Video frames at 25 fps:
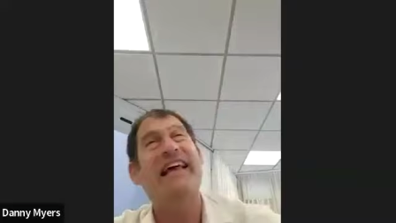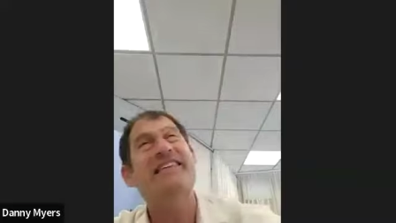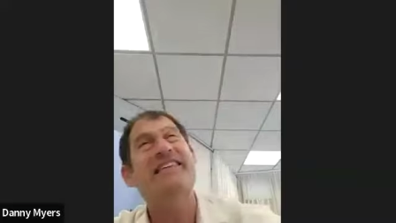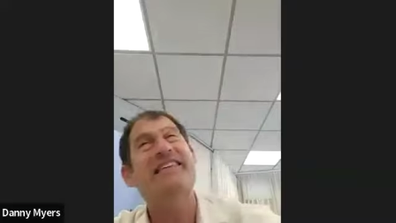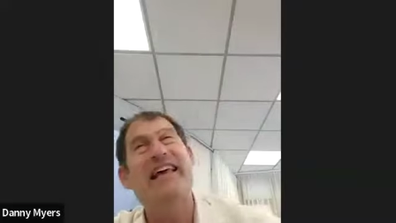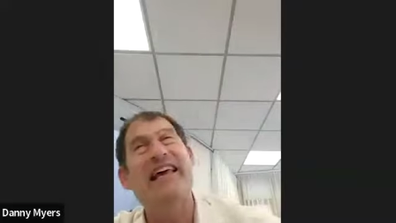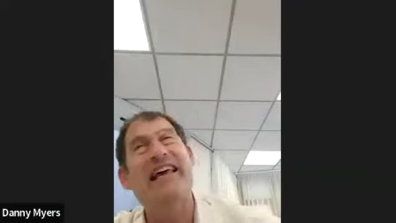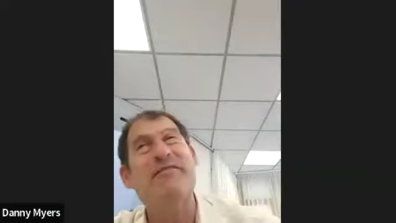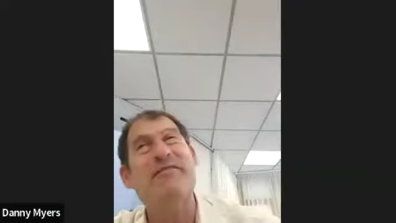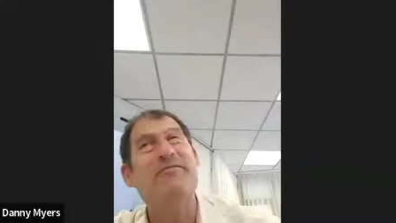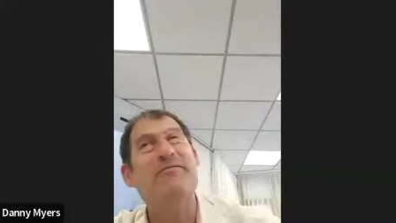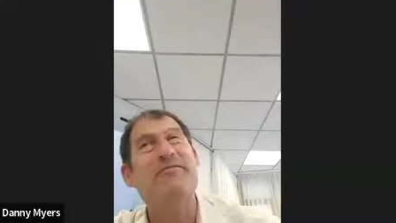
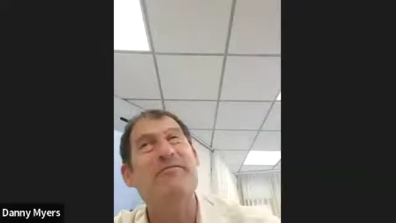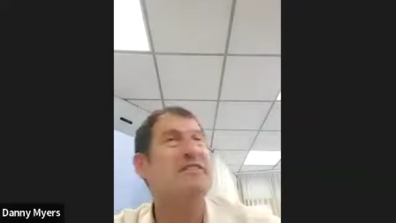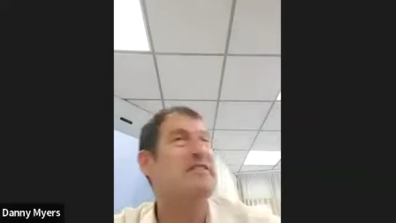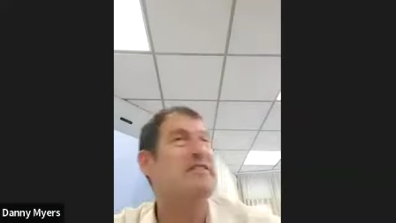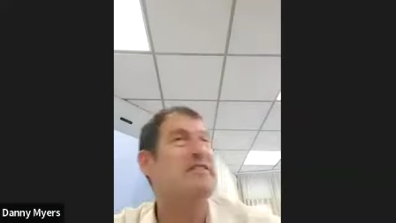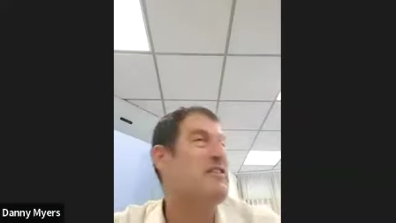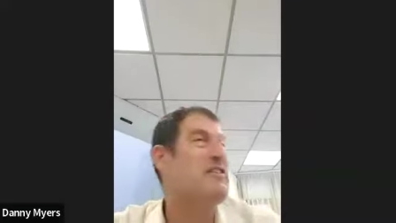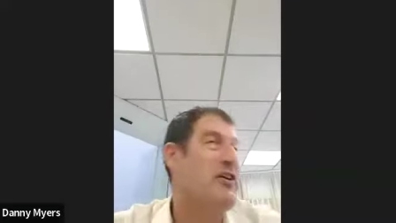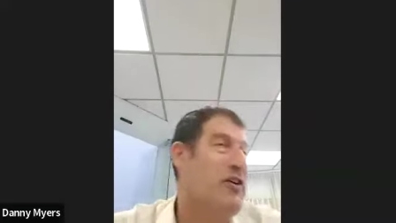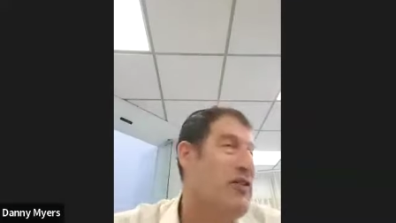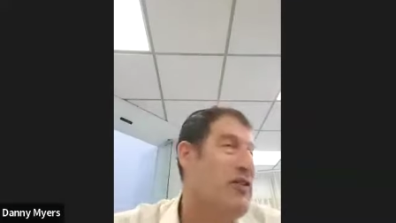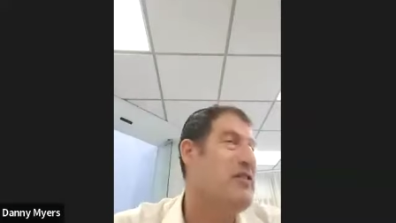say Mr.
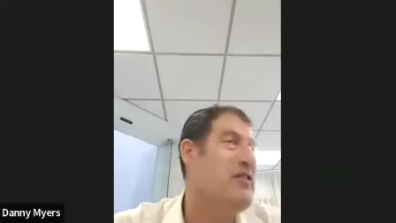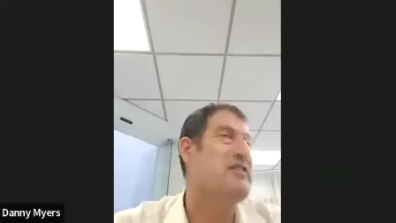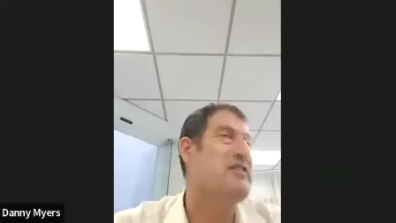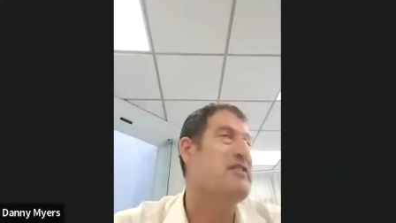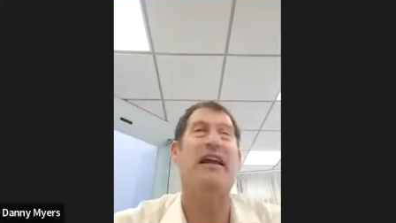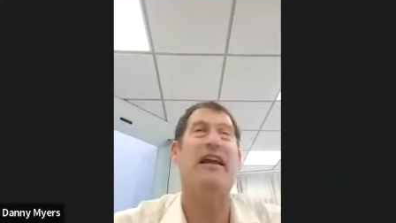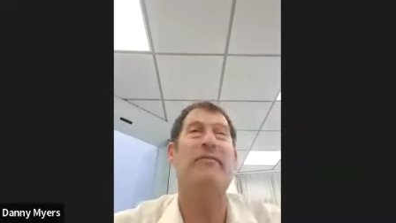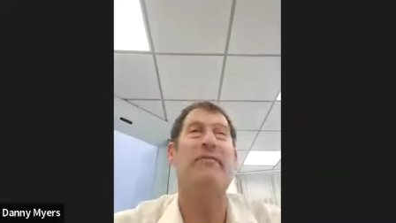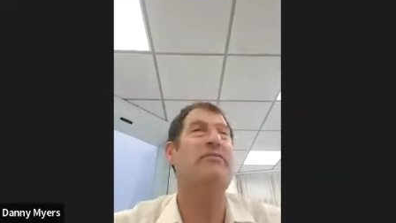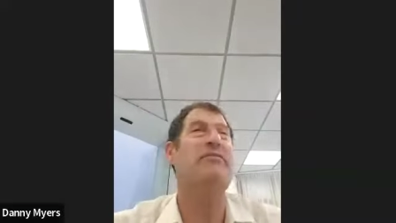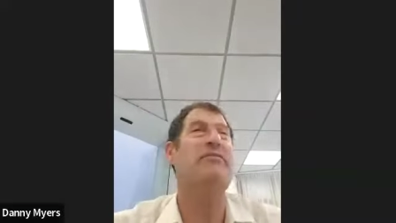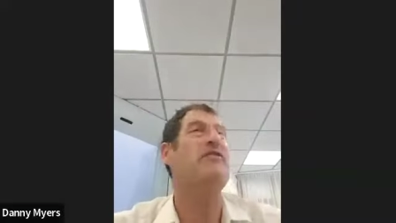Cohen is
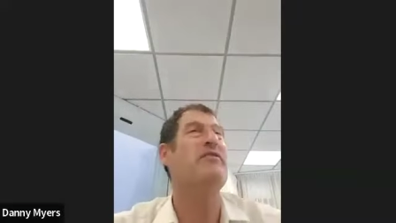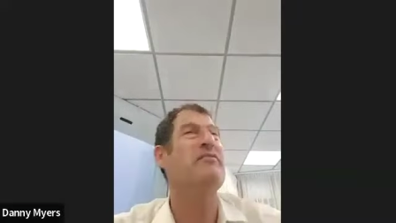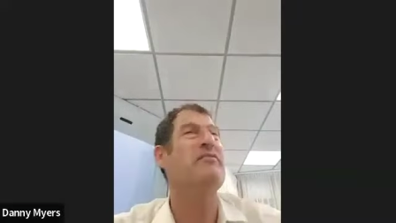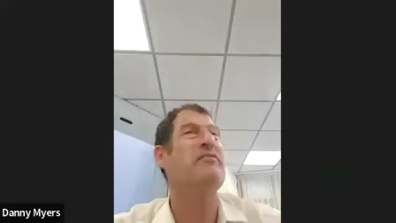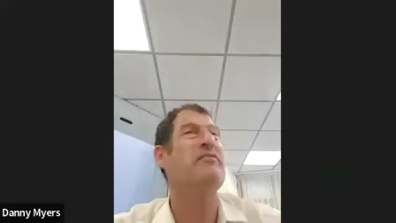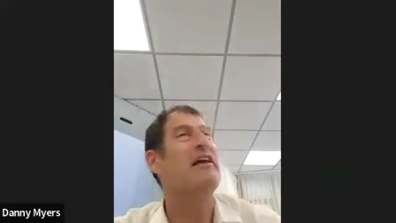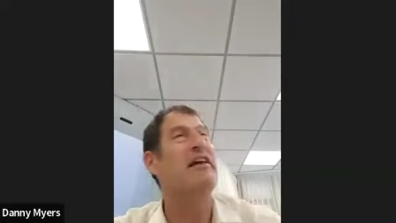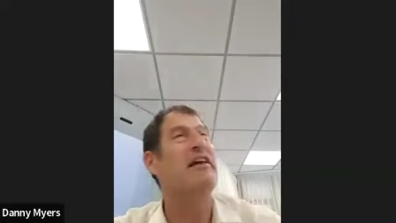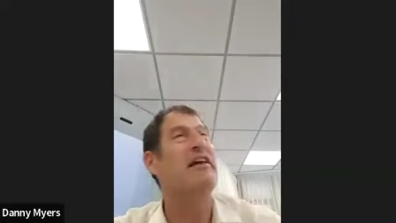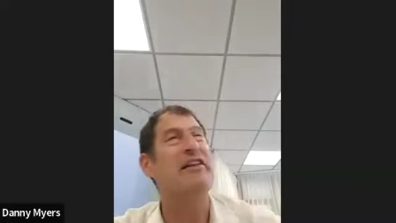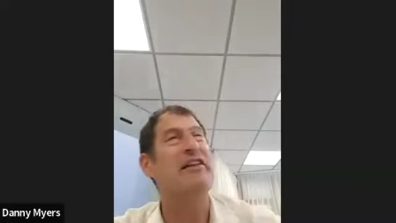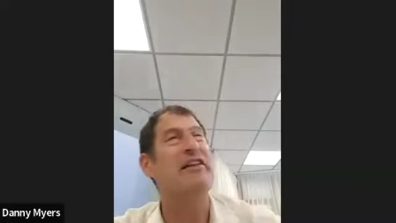not up to even
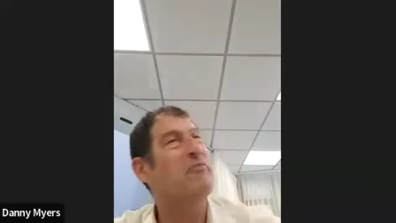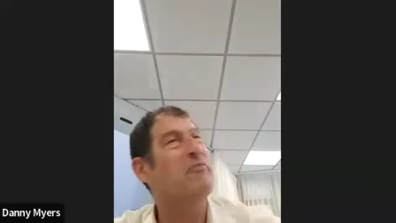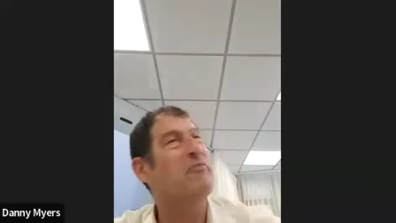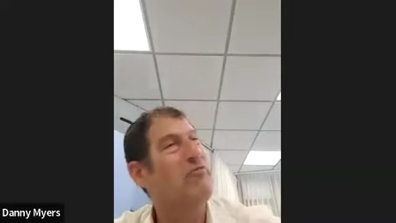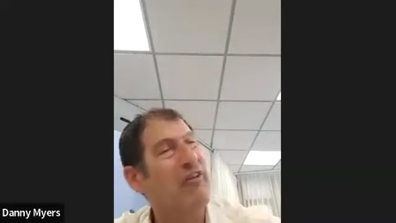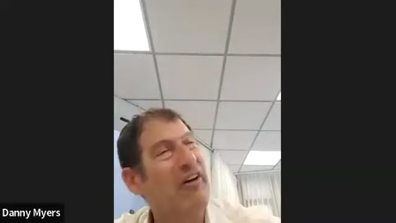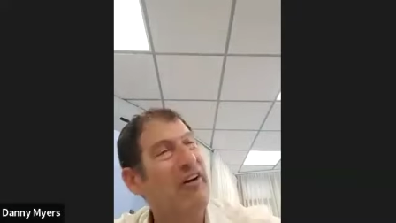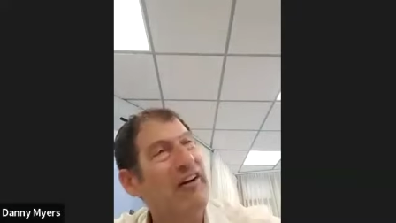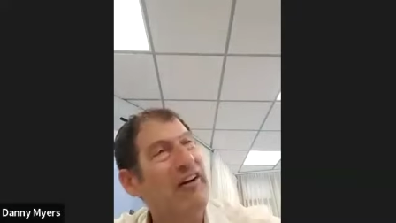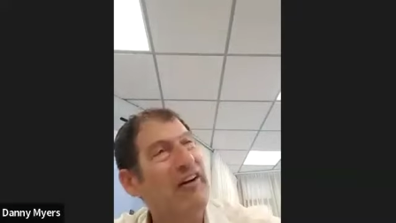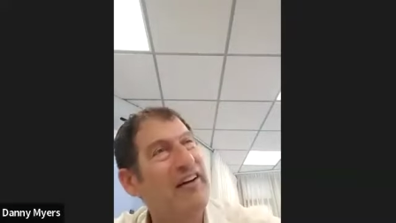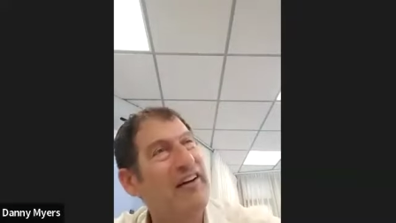making the
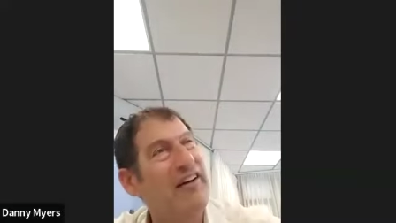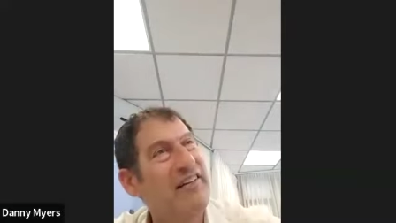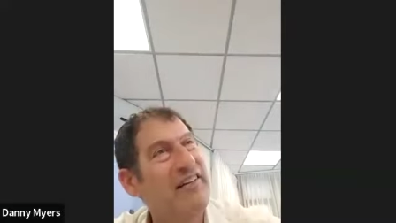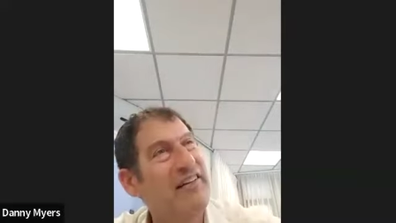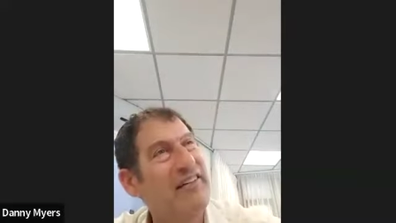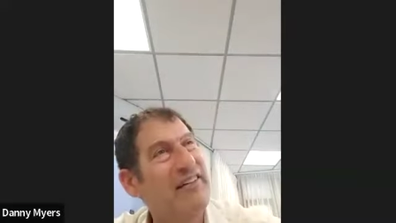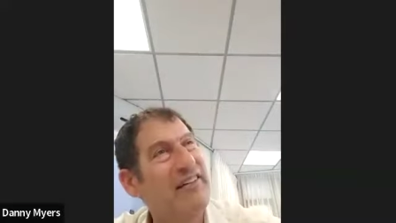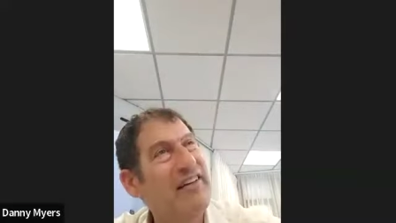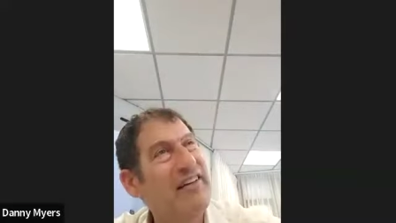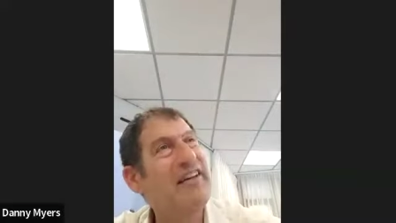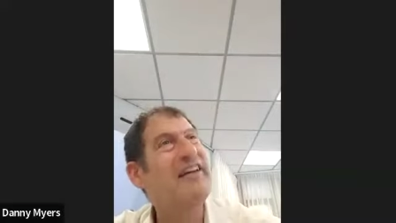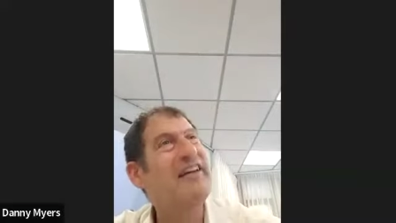bracha.
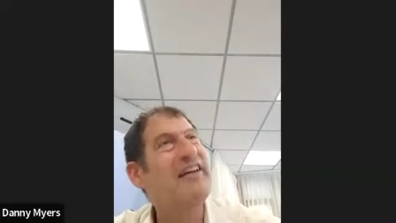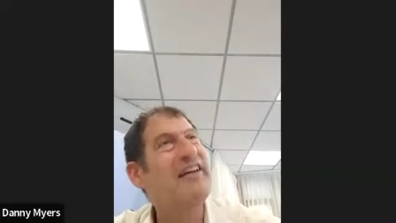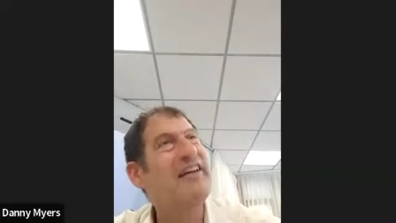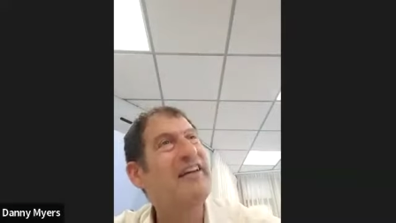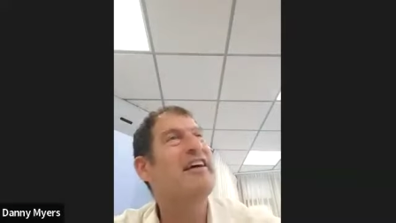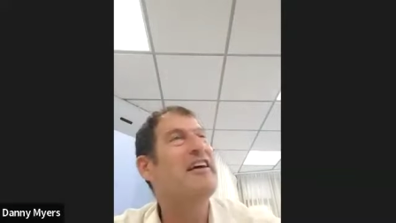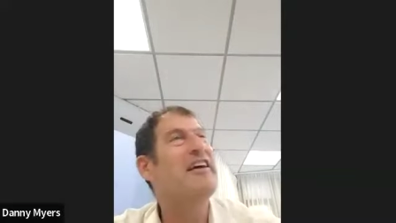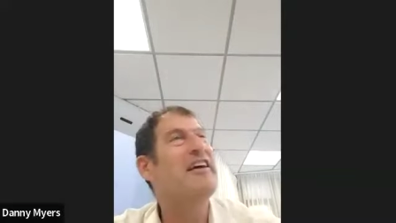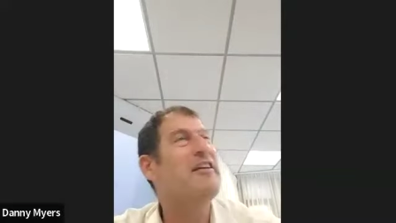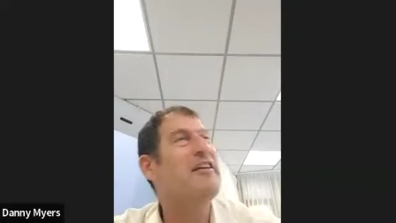Can